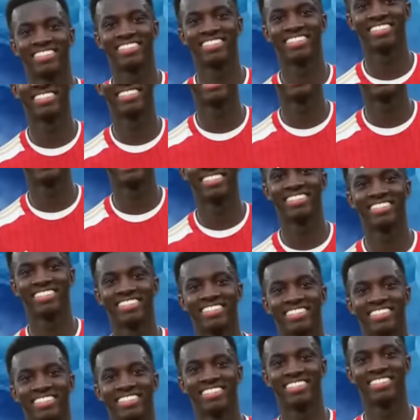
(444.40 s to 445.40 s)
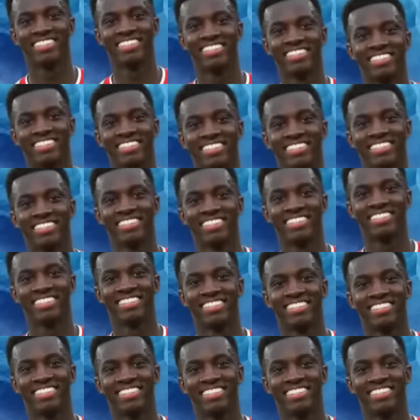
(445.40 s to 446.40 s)
that. Oh, Eddie Nketiah to
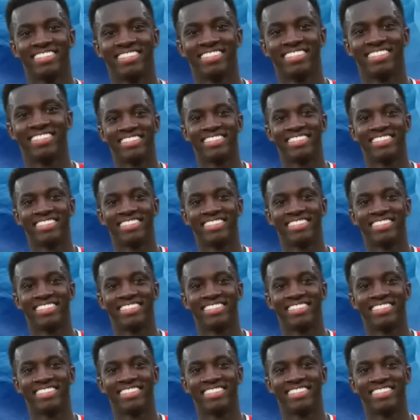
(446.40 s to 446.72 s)
Marseille.